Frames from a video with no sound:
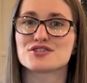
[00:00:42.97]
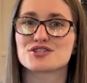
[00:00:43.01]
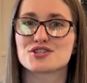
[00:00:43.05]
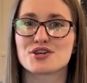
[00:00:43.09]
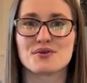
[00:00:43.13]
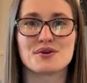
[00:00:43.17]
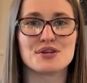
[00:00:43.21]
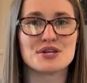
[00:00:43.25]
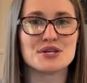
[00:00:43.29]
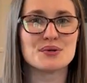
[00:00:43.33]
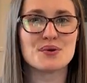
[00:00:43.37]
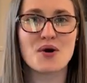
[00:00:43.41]

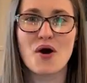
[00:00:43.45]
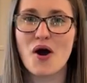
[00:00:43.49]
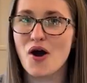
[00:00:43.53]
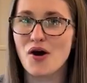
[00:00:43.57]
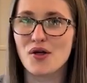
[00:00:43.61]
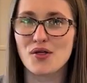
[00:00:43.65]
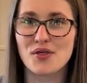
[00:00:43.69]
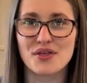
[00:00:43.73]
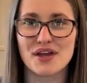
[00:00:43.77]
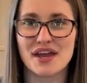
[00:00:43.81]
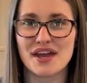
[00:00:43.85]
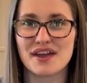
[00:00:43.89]
showing you
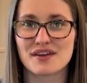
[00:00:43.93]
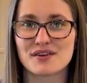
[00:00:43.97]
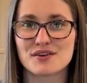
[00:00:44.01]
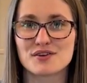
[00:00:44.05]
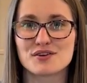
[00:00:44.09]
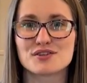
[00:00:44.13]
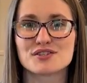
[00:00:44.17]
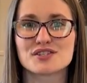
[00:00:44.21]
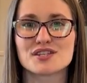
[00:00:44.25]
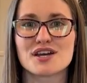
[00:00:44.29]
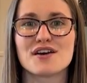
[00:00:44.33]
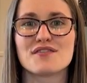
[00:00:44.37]
all the
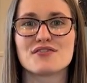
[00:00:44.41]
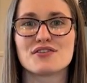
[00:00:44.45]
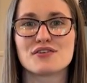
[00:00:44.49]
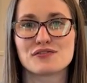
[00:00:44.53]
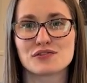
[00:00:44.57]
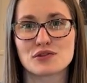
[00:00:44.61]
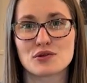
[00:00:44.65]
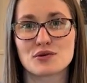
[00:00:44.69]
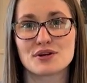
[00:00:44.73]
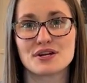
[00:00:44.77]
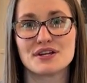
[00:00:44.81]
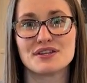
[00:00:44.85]
angles of the
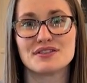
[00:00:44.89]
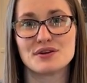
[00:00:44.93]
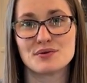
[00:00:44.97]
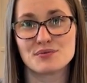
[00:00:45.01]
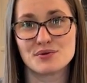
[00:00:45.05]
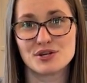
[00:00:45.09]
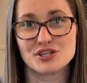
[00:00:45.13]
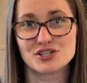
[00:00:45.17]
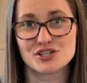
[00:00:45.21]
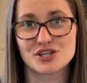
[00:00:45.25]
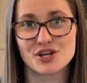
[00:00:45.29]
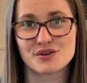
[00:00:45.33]
flooring that
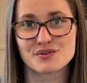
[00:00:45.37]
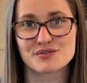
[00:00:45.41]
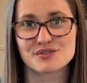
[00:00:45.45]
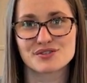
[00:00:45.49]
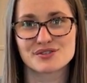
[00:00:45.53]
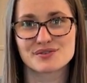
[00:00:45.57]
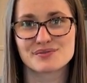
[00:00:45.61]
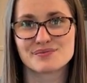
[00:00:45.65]
we chose.